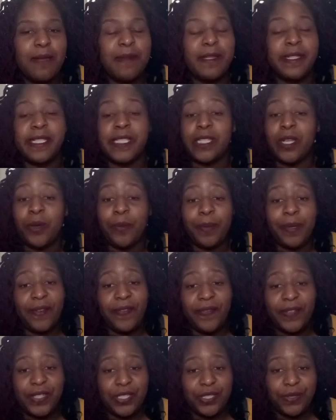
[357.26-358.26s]
it's so
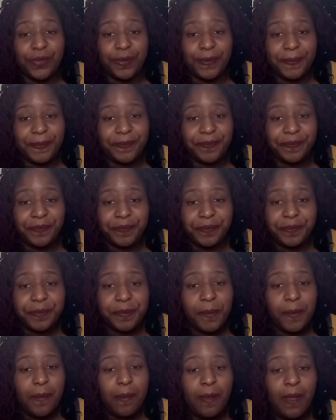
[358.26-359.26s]
beneficial
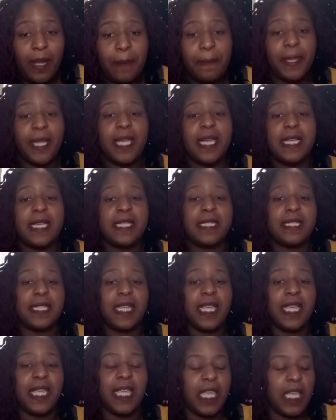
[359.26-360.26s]
because
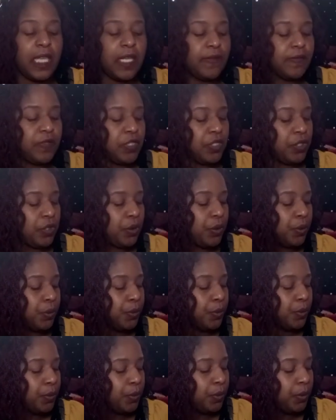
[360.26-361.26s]
it gives
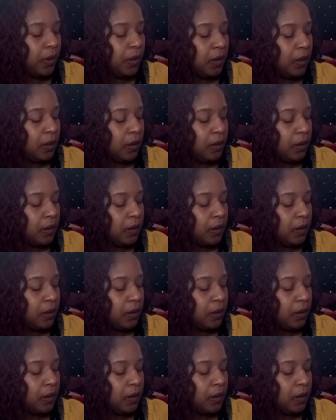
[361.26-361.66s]
you